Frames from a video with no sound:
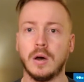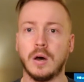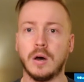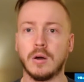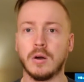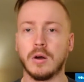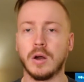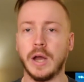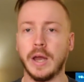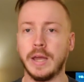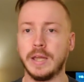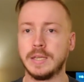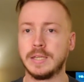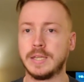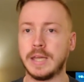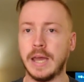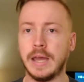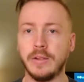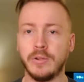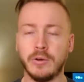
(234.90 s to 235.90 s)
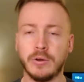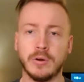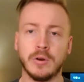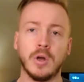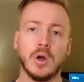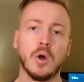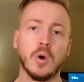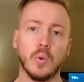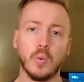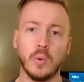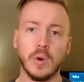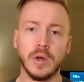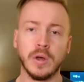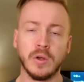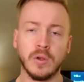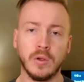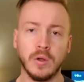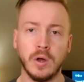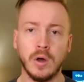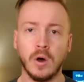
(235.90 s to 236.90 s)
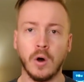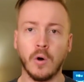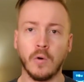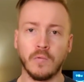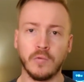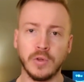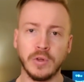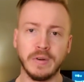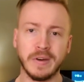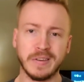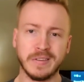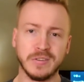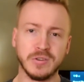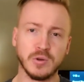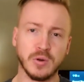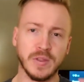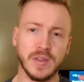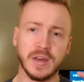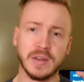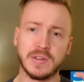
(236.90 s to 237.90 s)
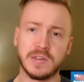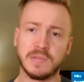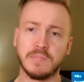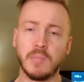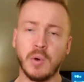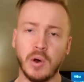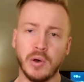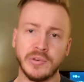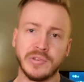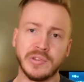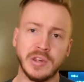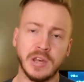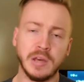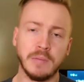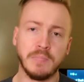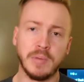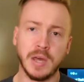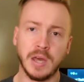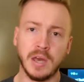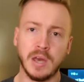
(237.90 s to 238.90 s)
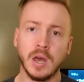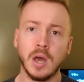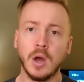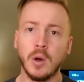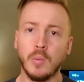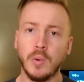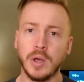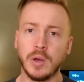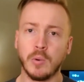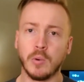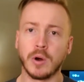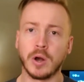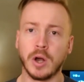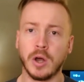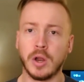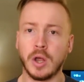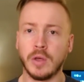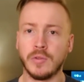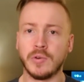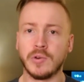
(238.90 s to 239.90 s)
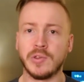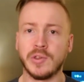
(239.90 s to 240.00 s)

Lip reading: All right, Taylor, Will, hopefully you guys enjoyed that small sneak peek. We can work on other